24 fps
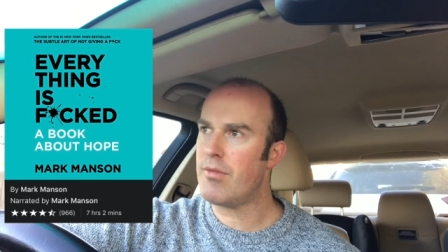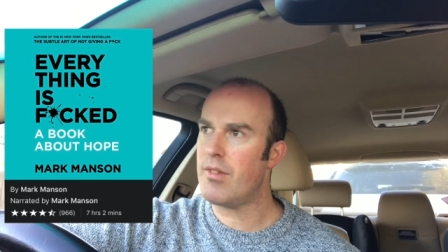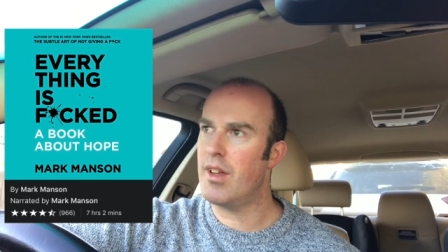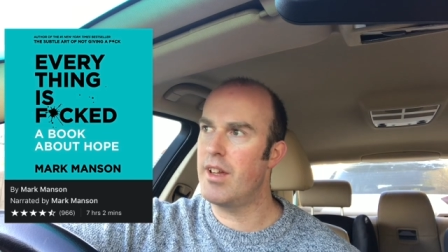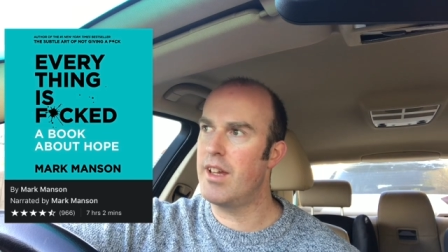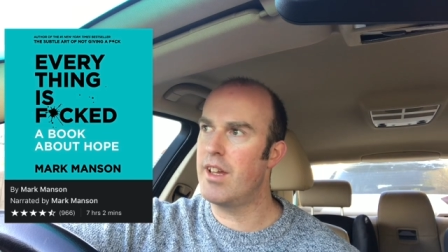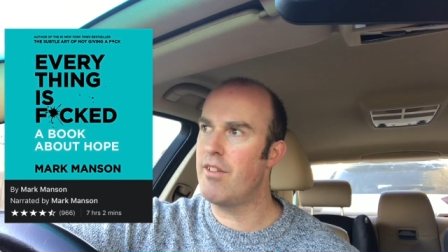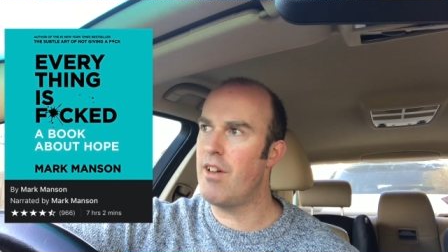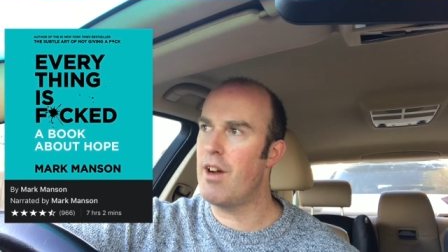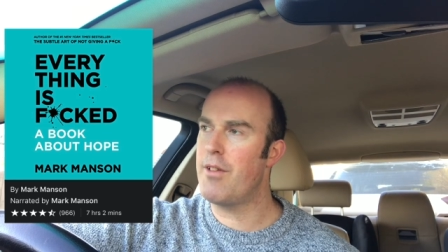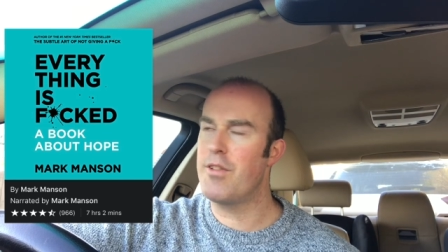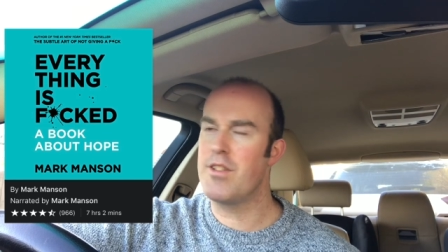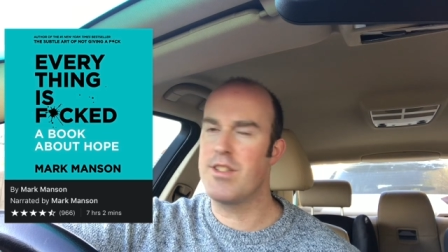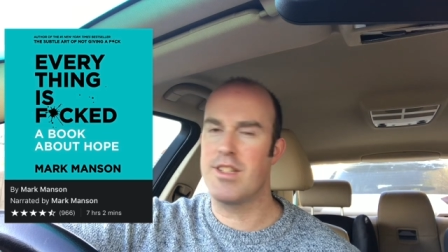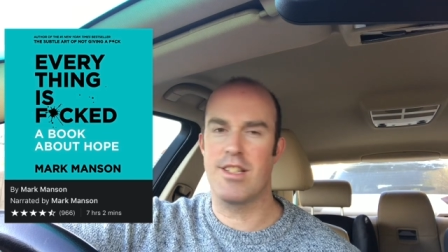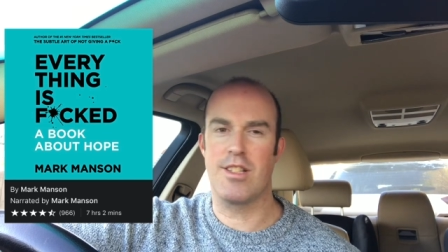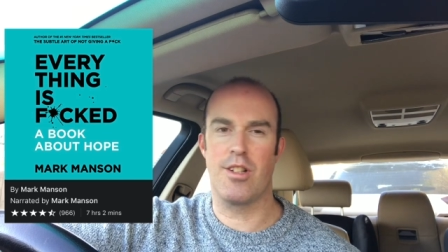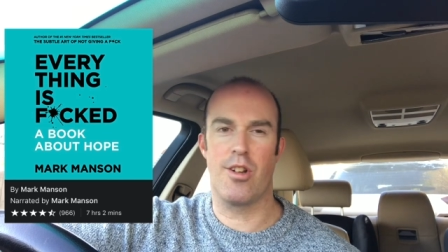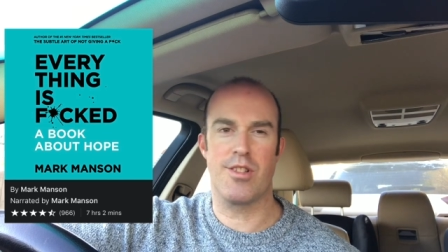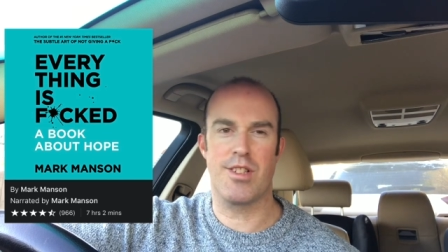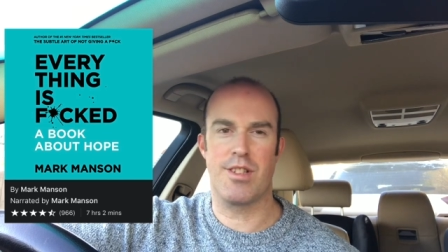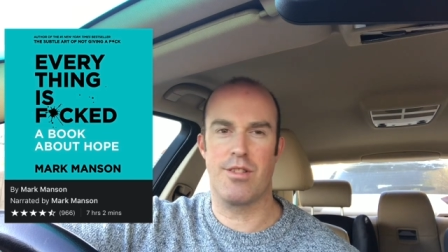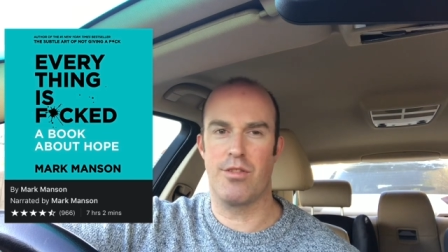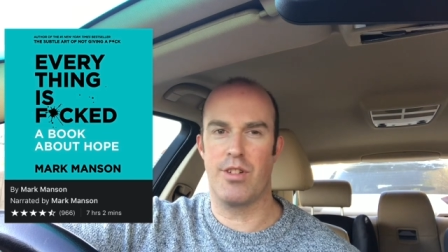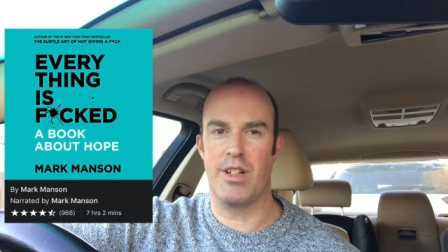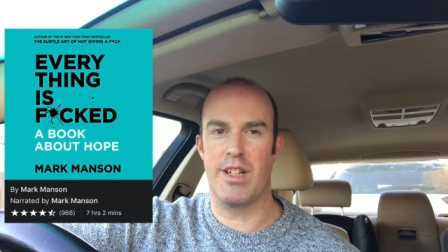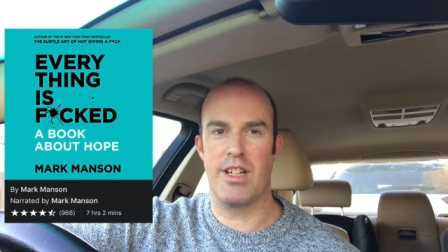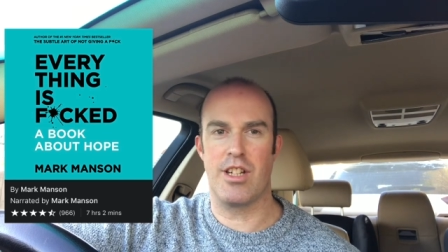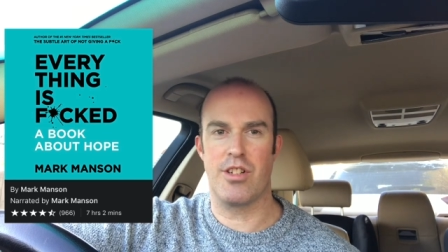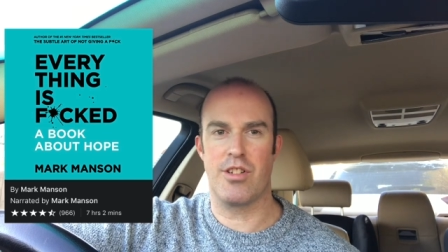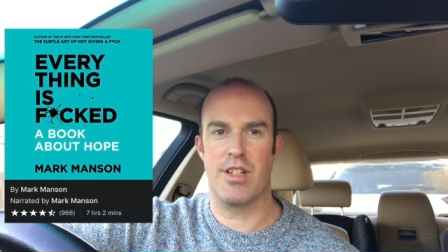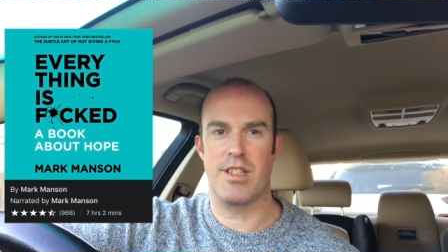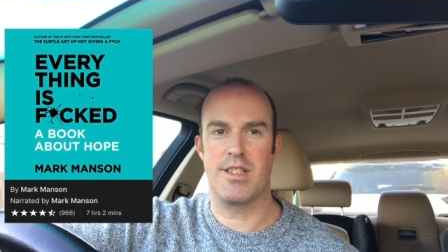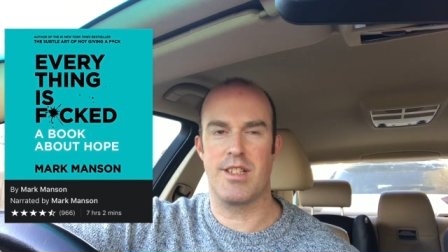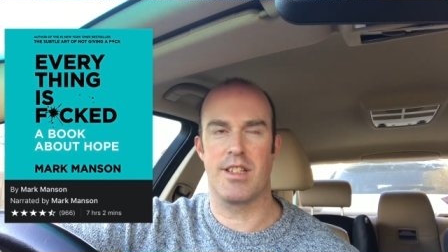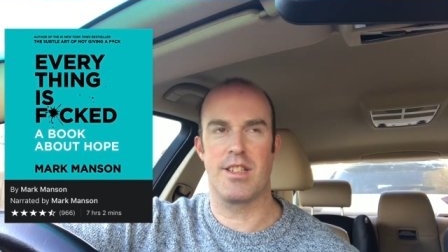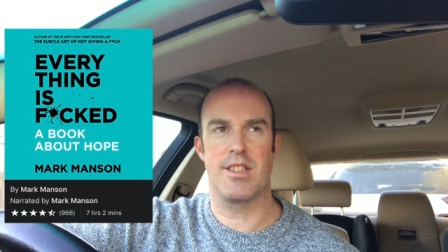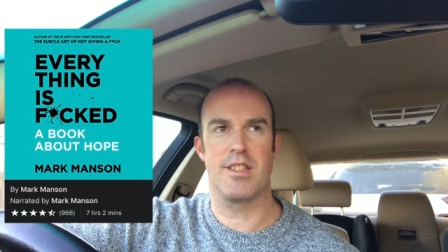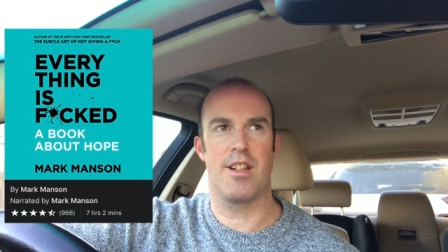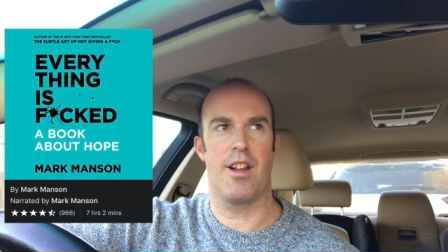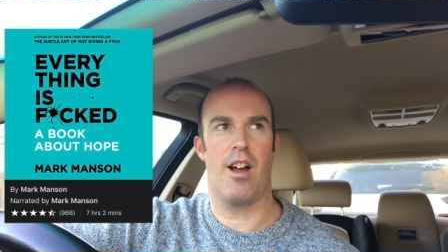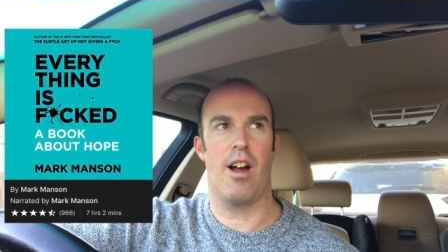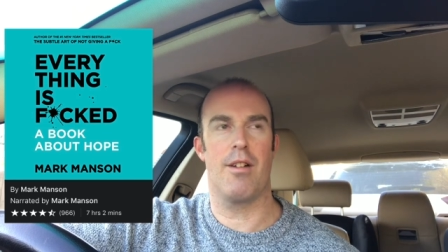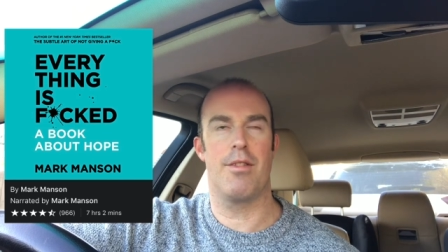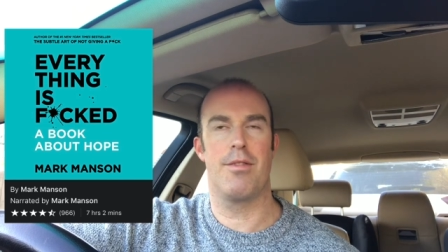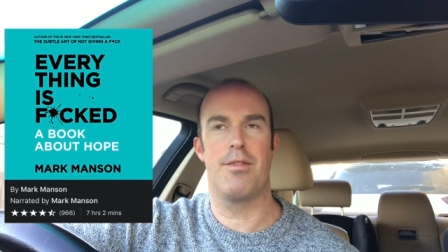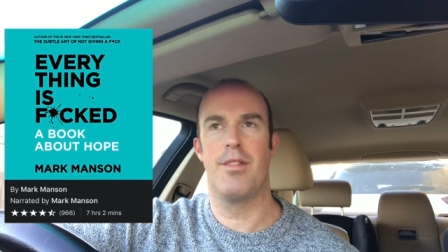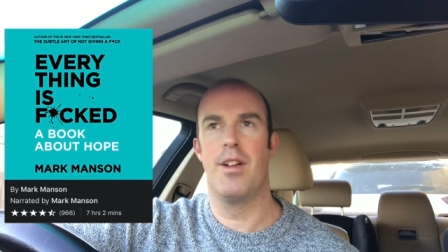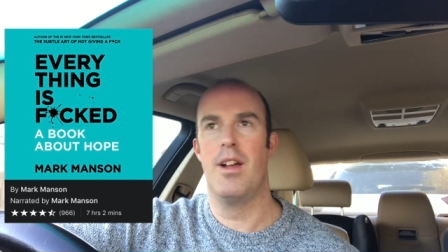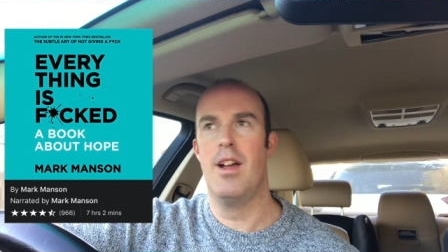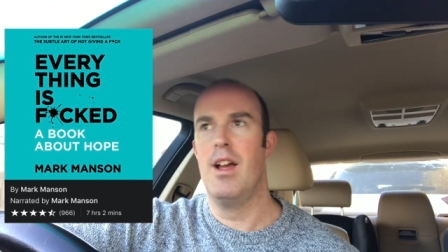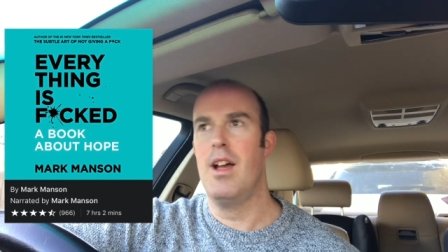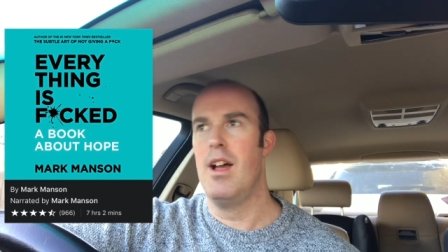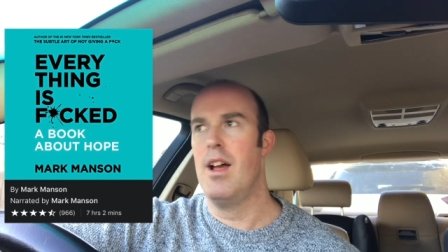He references lots of really interesting stuff.